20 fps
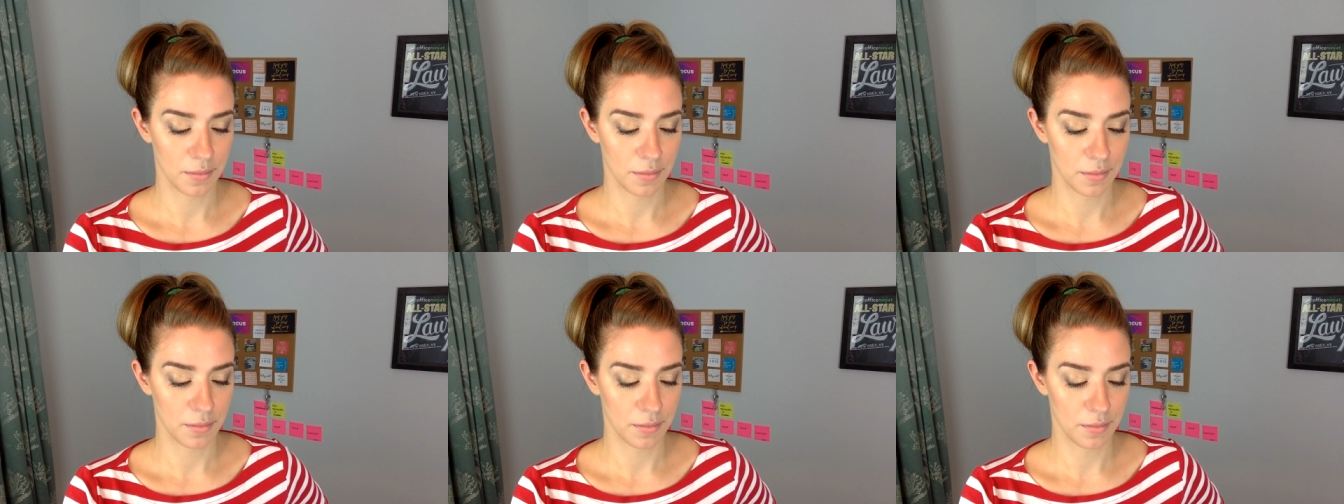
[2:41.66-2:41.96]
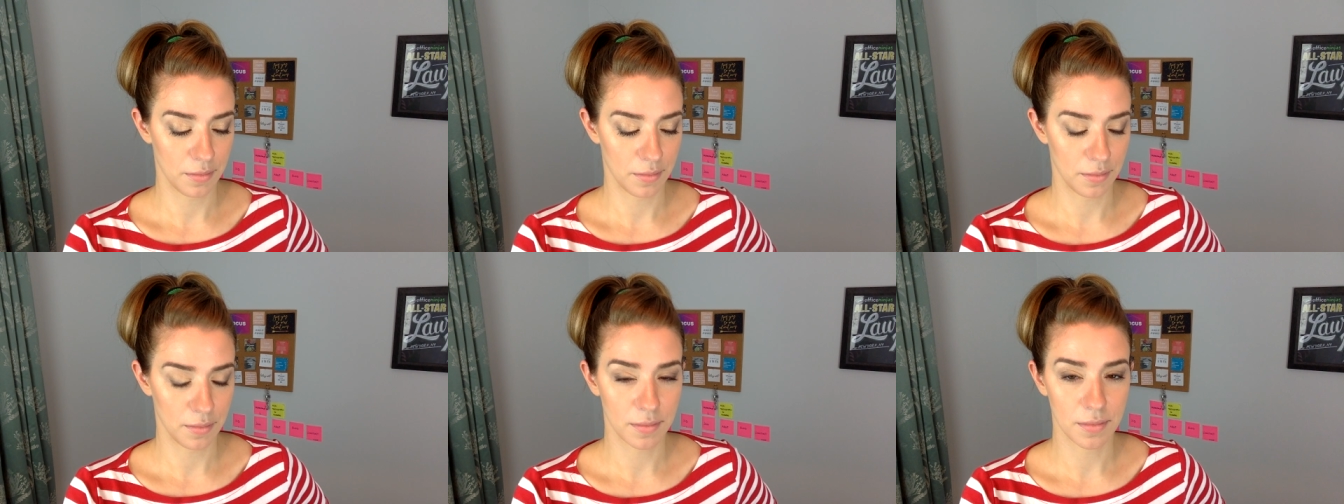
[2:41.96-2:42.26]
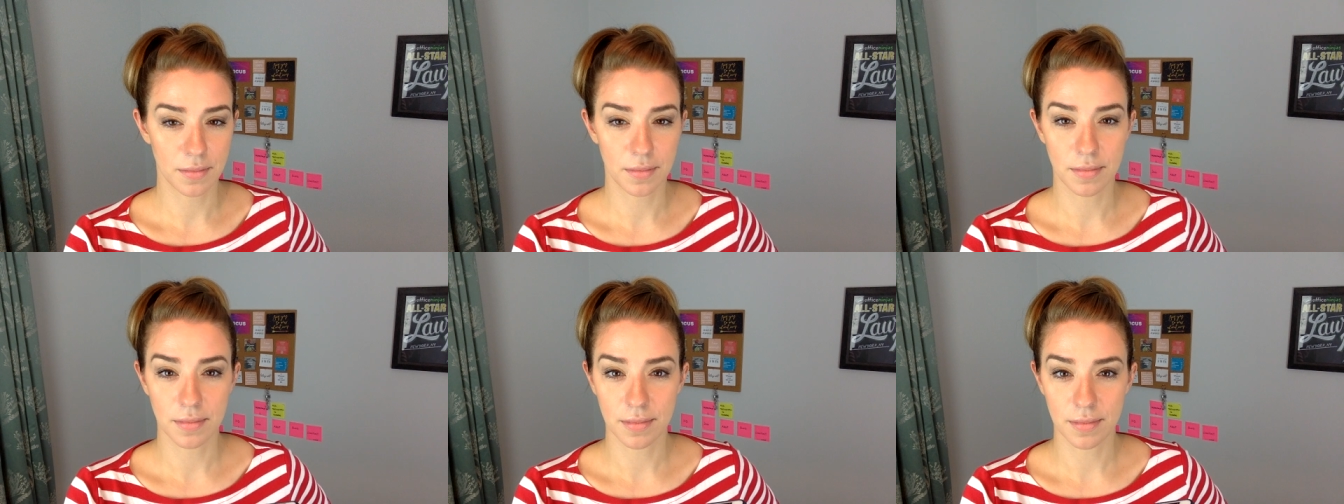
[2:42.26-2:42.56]
Okay,
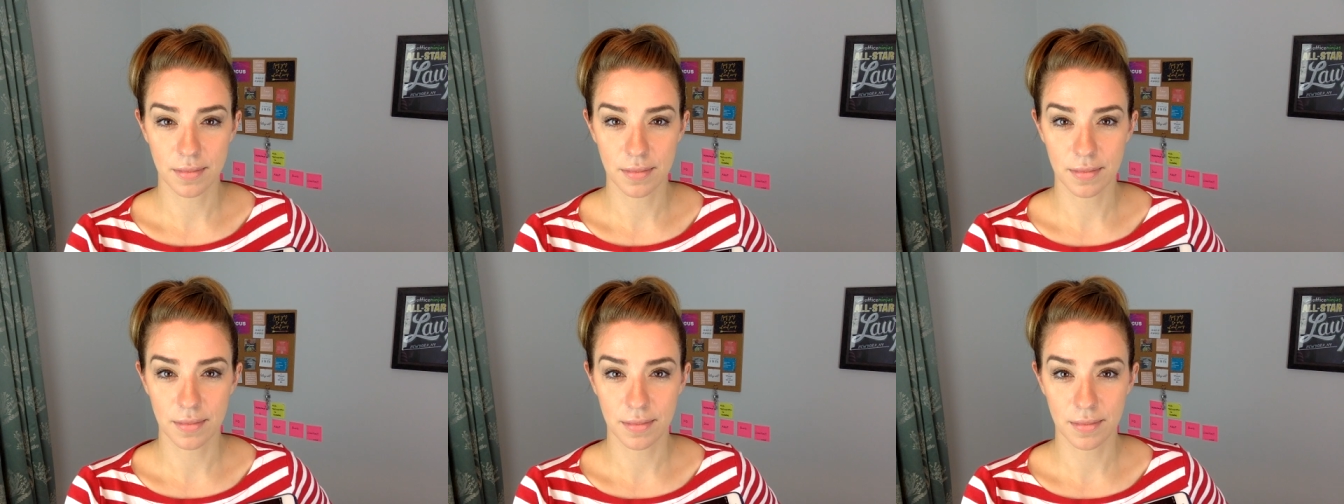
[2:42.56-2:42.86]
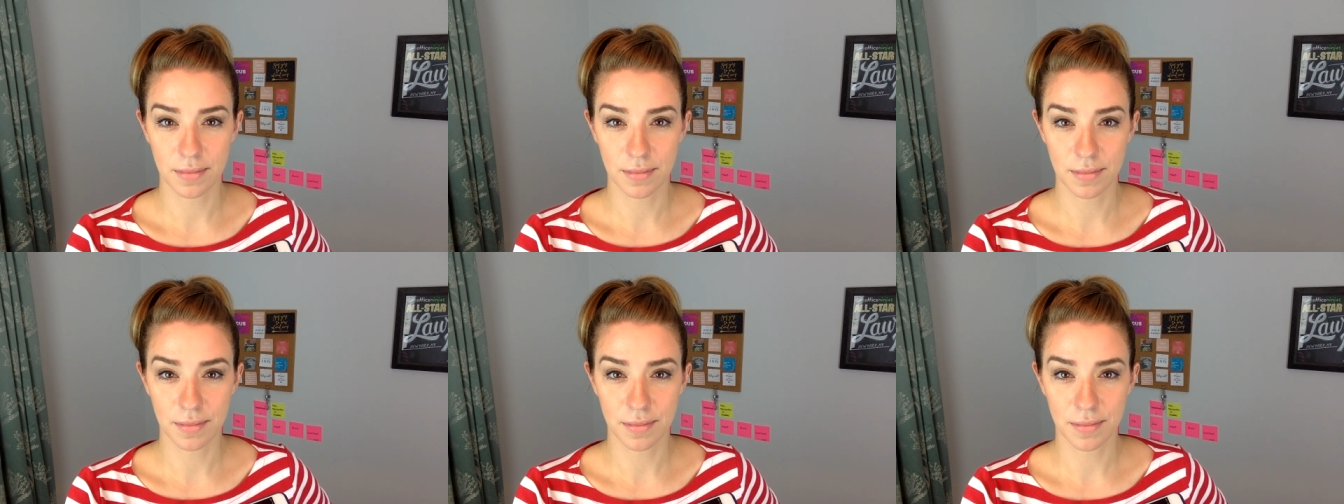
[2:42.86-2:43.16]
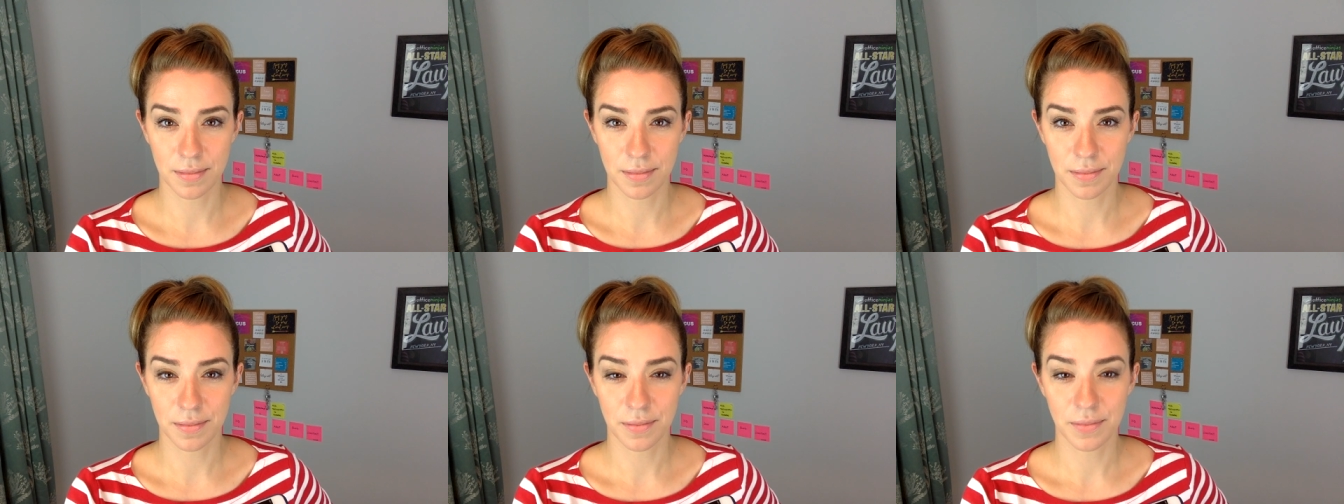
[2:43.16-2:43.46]
I'll remind you.
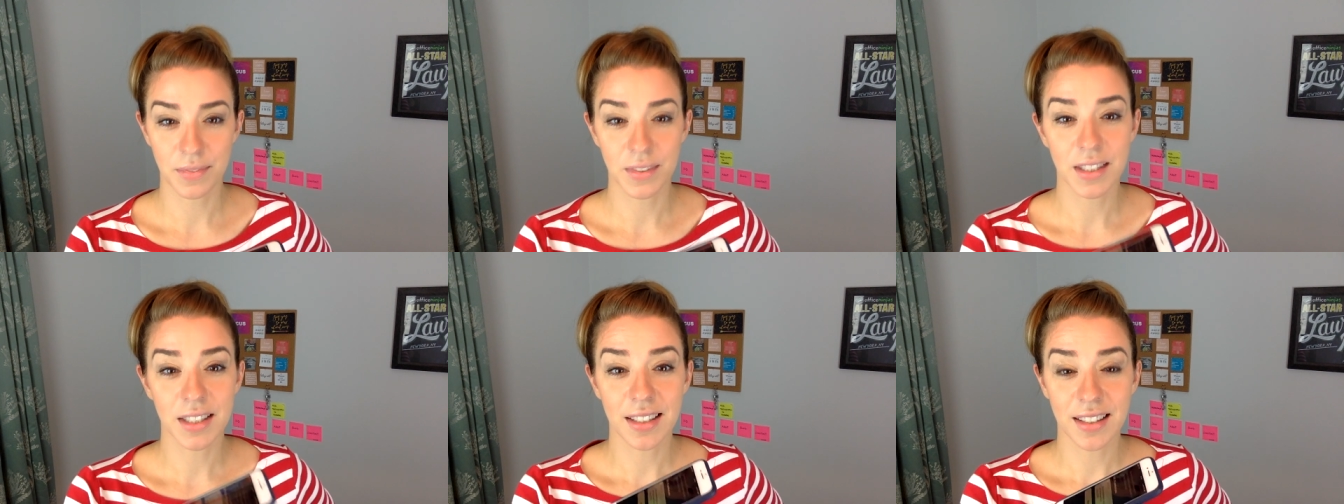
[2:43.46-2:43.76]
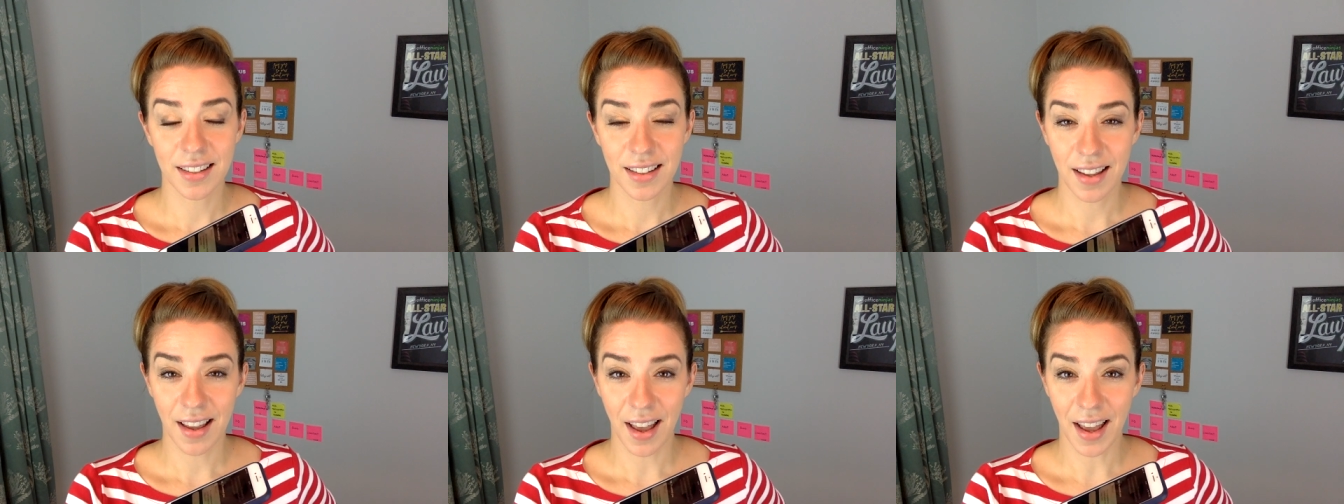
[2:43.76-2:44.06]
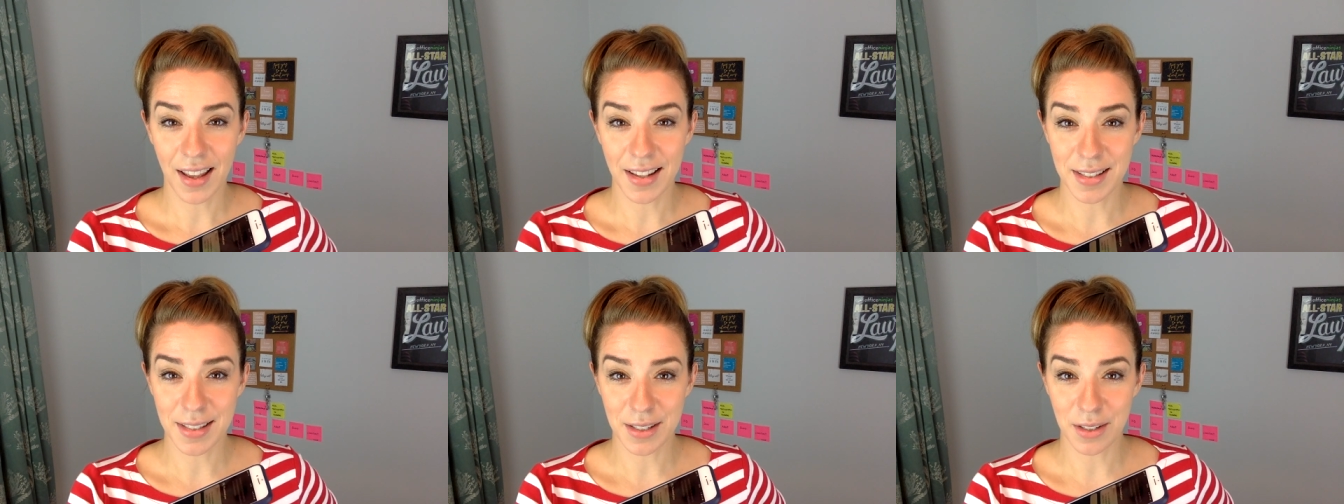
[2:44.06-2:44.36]

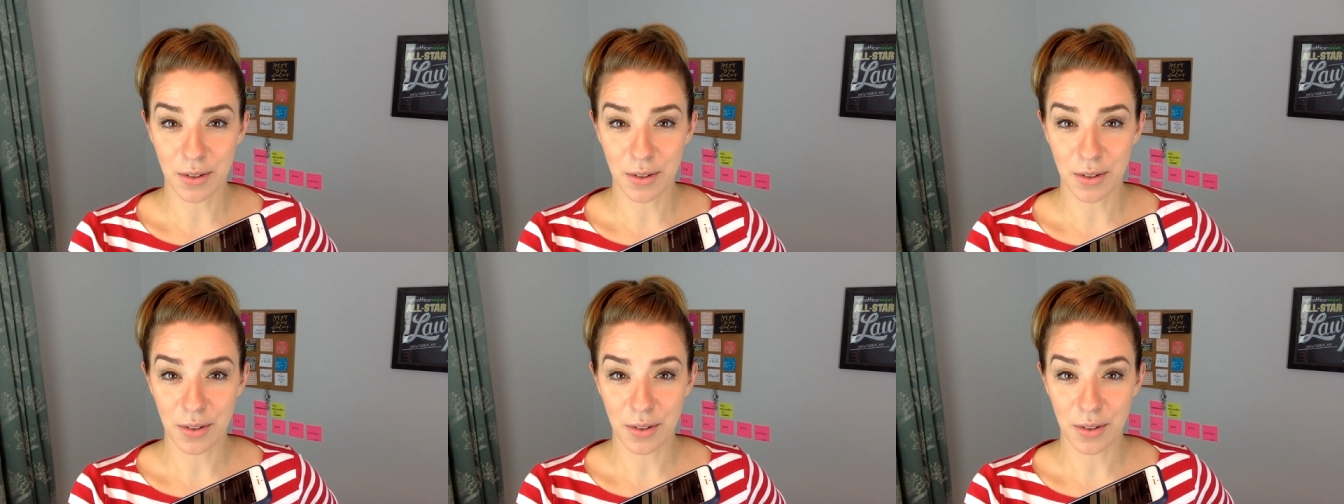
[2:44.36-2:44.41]
And